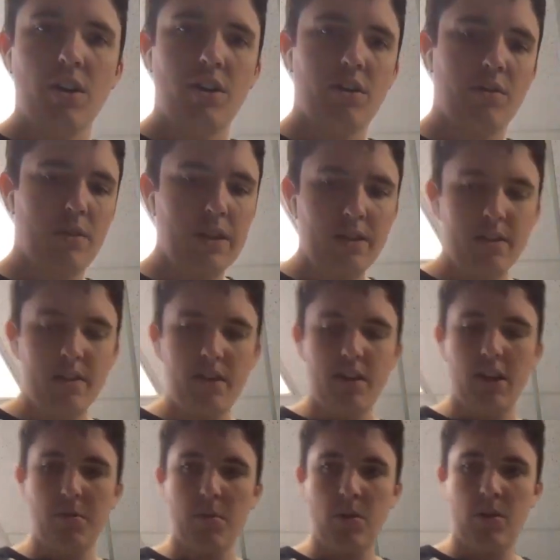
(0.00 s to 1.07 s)
thread the
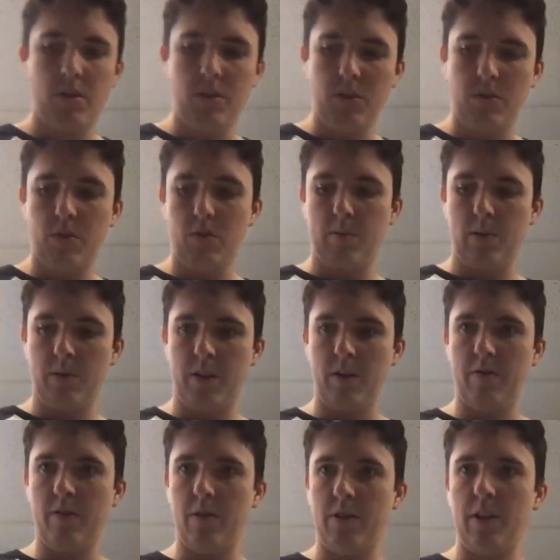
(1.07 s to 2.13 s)
DNA molecule through the
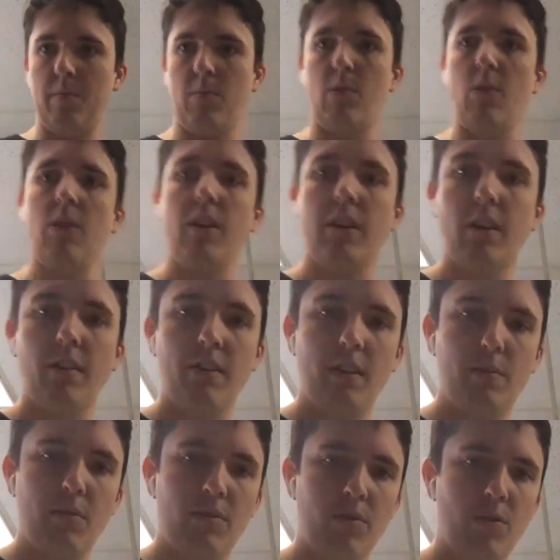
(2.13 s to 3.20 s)
protein pore, like I said
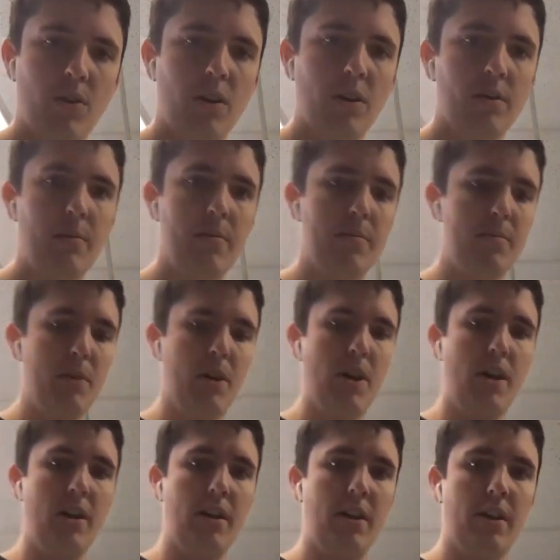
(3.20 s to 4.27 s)
before, but